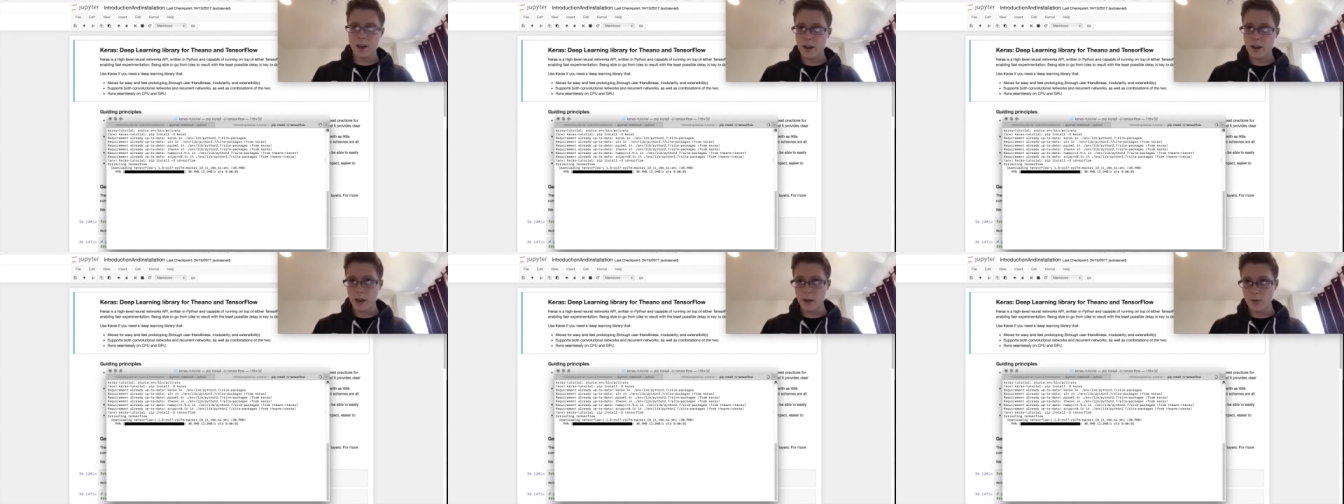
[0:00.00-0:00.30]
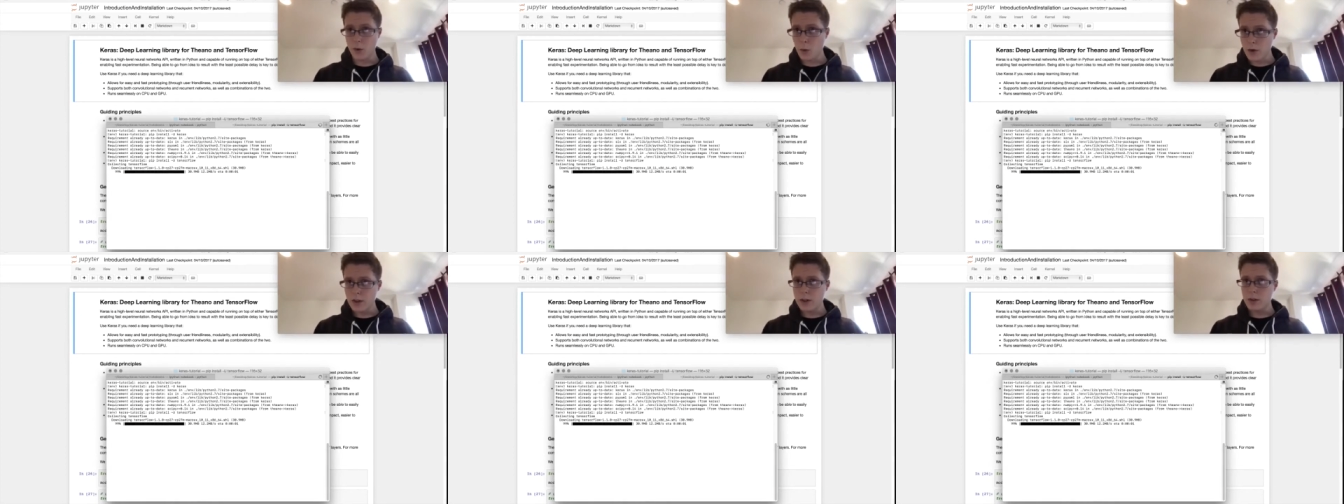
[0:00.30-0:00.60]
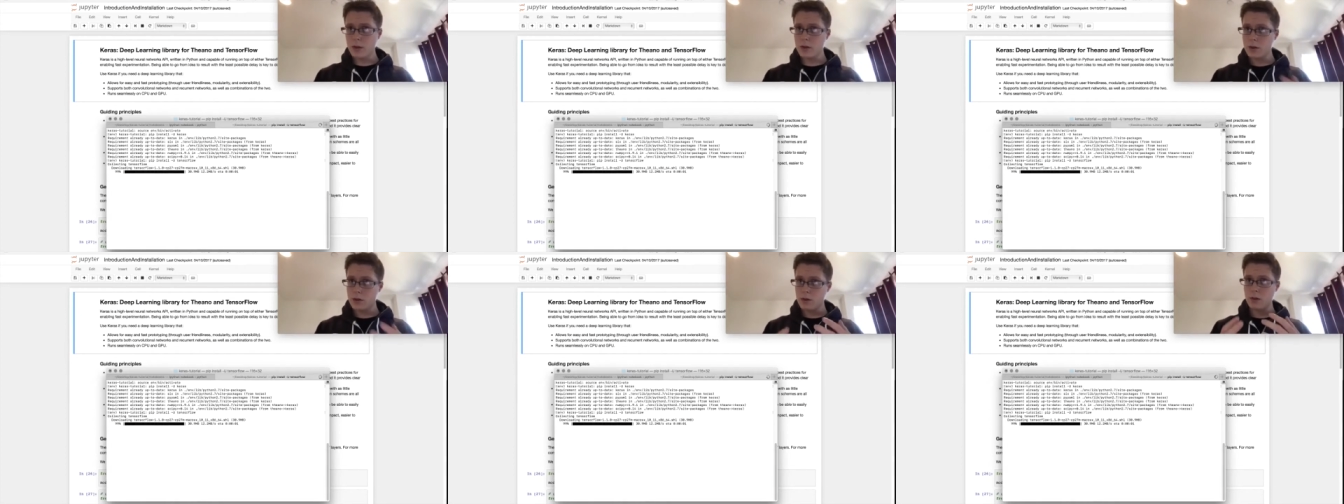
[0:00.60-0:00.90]
if you want to
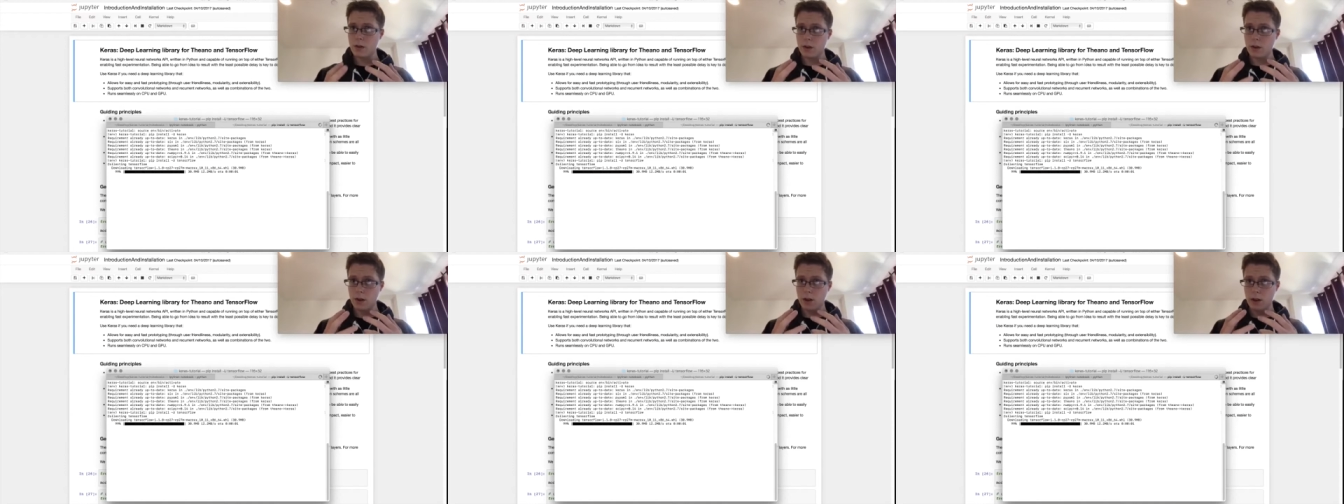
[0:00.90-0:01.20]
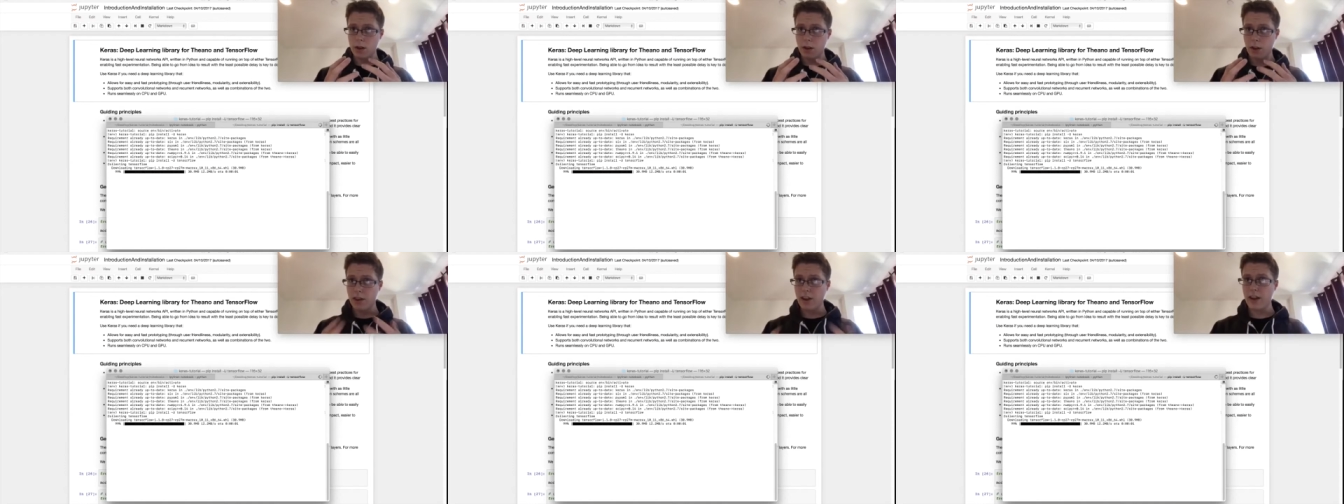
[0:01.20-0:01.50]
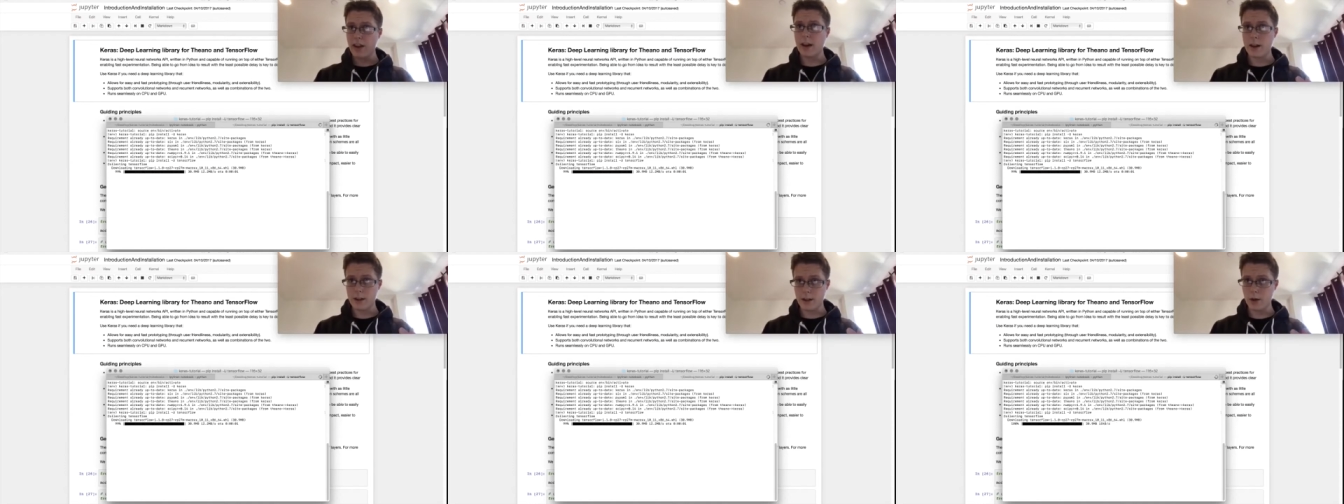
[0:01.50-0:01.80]
use uh,
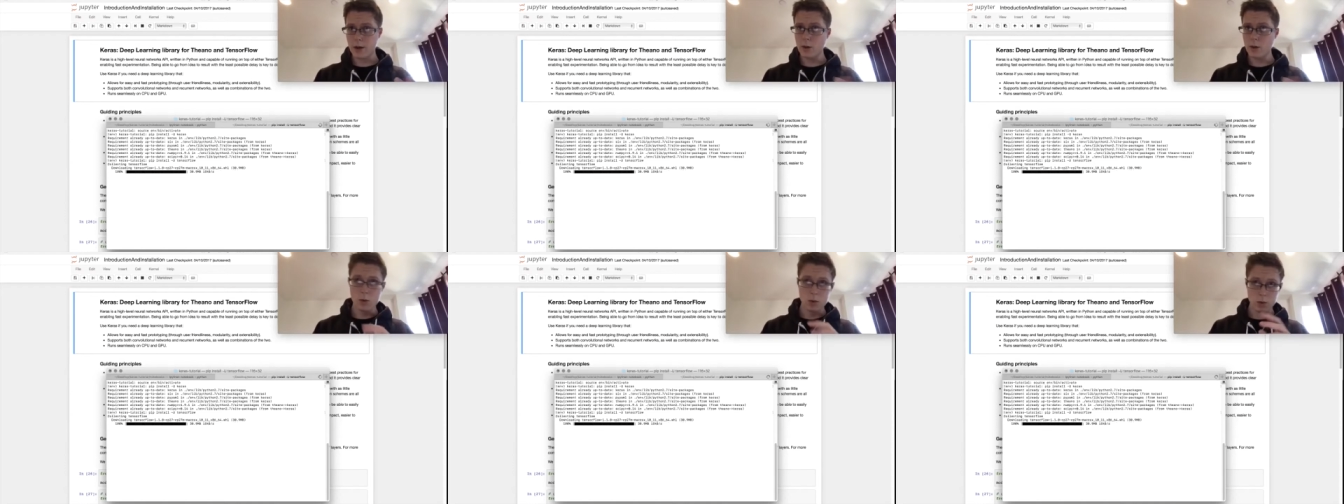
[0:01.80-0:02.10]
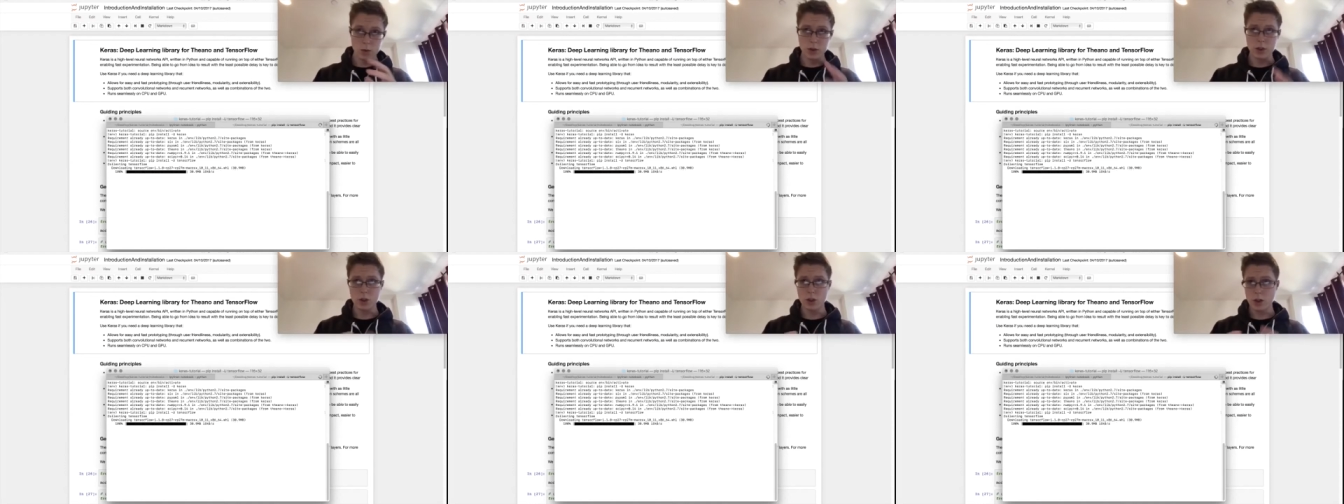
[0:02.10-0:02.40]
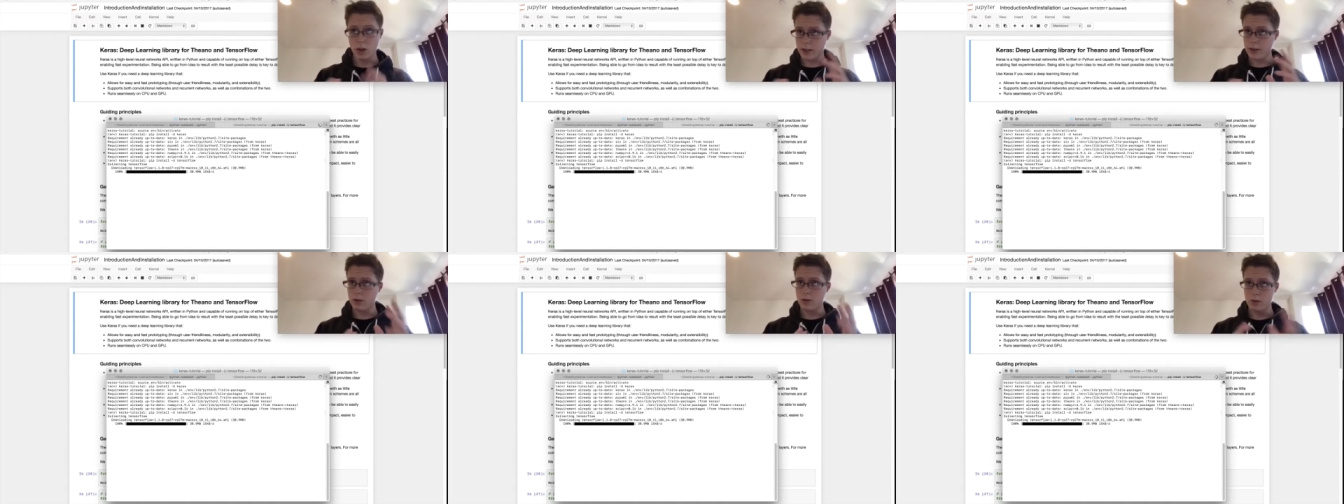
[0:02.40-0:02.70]
Theano, which
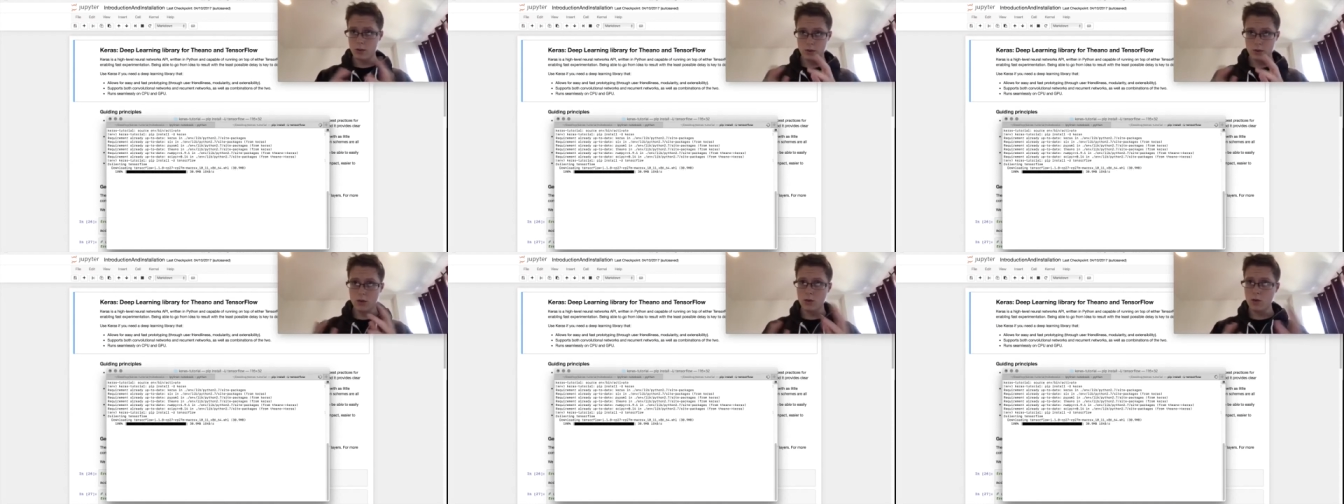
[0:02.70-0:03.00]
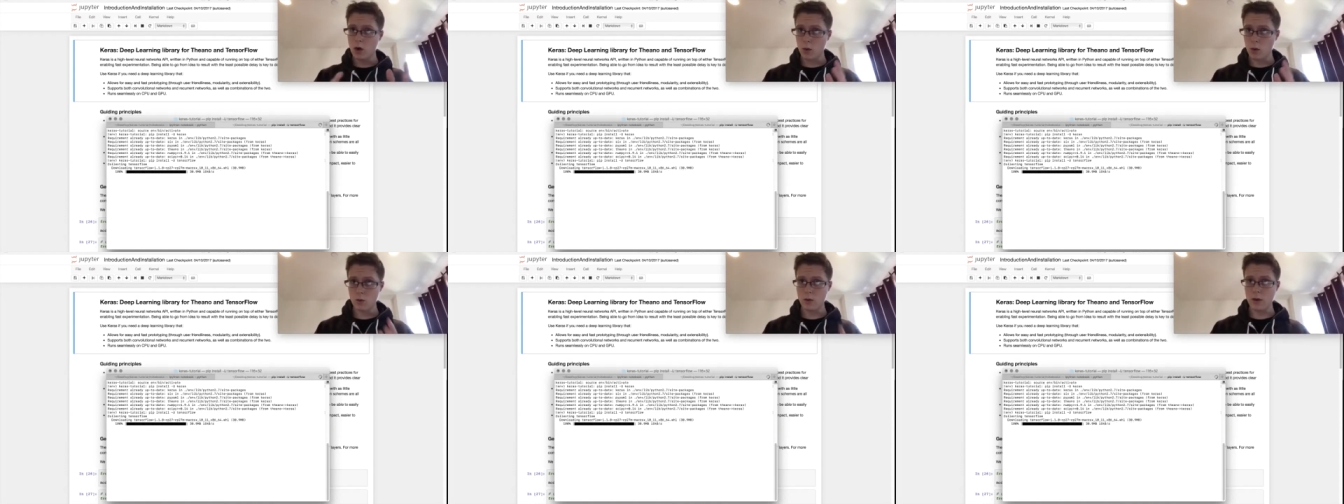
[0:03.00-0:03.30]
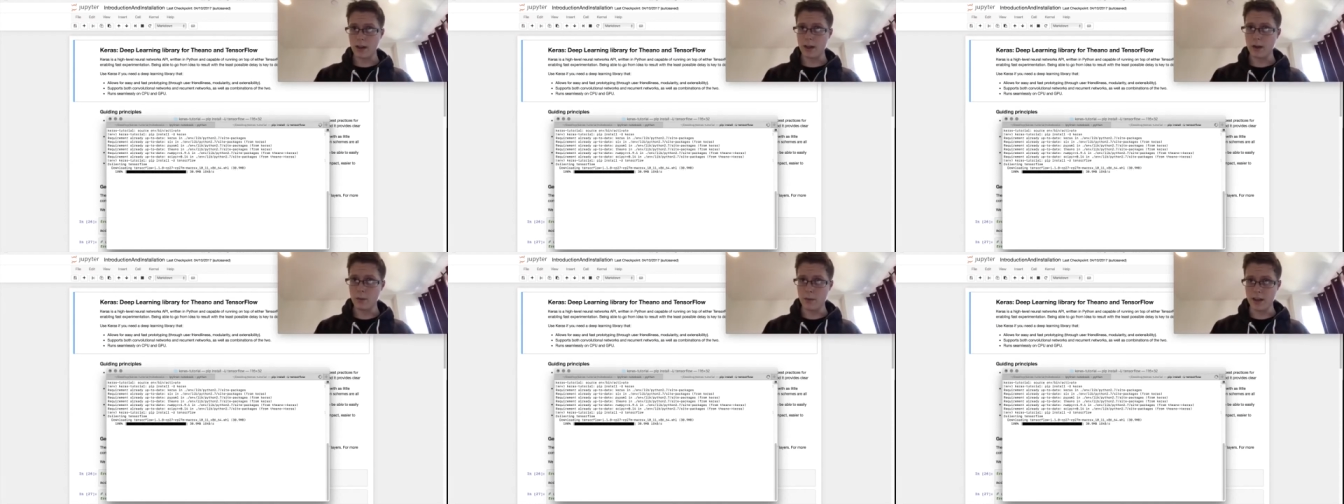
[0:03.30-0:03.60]
I don't
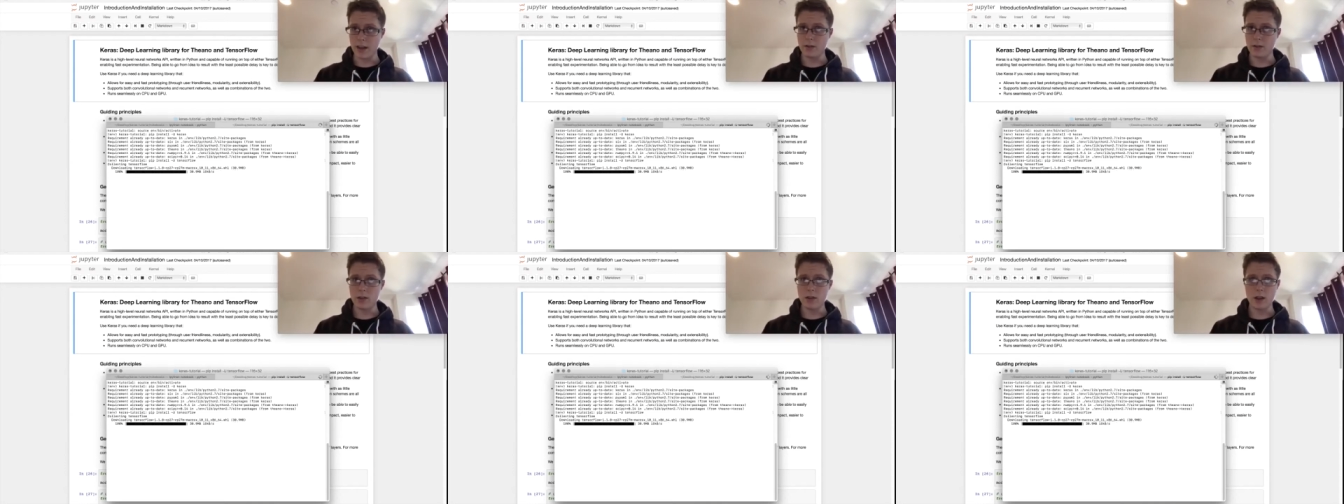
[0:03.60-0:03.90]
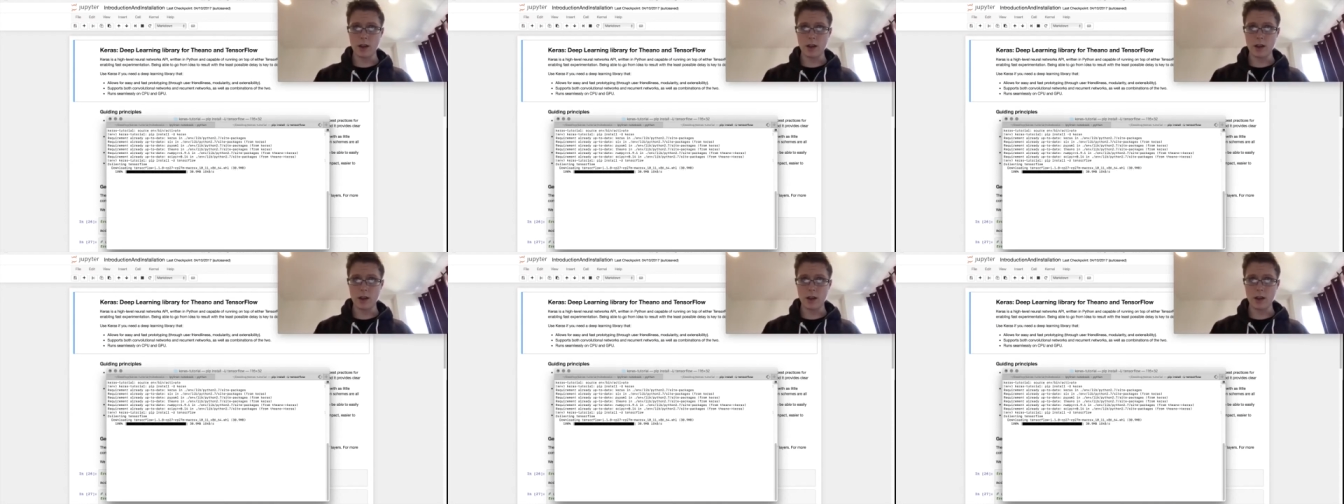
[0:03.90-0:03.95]
recommend,